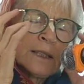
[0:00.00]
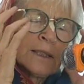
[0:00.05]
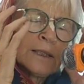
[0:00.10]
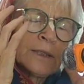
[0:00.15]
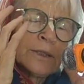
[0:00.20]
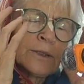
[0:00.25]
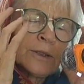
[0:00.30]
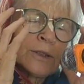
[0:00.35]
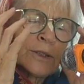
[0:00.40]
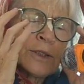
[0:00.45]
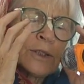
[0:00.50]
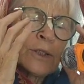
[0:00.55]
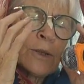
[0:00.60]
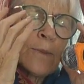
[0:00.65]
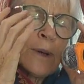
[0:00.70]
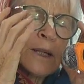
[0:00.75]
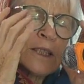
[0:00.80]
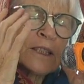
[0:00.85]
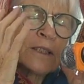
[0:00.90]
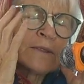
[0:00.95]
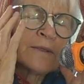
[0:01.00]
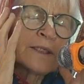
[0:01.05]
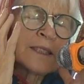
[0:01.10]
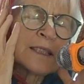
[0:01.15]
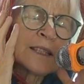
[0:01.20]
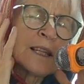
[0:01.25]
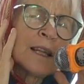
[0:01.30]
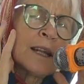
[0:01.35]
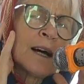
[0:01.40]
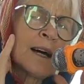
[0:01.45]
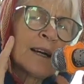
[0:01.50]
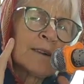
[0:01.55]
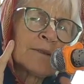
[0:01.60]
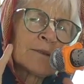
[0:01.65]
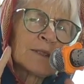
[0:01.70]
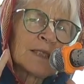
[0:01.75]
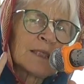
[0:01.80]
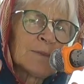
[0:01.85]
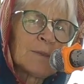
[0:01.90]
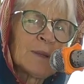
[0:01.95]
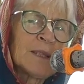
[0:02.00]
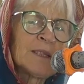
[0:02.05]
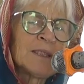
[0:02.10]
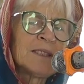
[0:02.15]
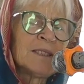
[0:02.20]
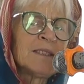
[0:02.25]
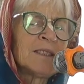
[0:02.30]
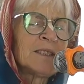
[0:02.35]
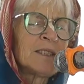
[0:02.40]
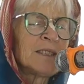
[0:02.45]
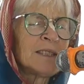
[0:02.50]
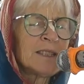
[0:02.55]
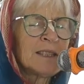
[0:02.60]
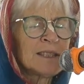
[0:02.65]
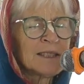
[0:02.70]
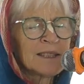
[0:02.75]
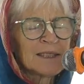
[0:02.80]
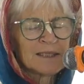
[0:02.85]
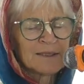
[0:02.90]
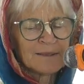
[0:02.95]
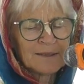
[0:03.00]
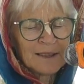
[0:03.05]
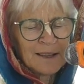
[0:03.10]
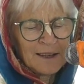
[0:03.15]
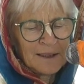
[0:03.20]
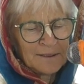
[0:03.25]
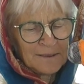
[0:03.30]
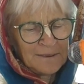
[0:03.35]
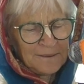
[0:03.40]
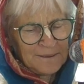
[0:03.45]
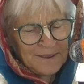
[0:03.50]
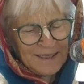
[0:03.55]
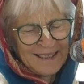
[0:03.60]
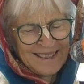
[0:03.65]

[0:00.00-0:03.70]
you know, so much of his life was spent in tears of love.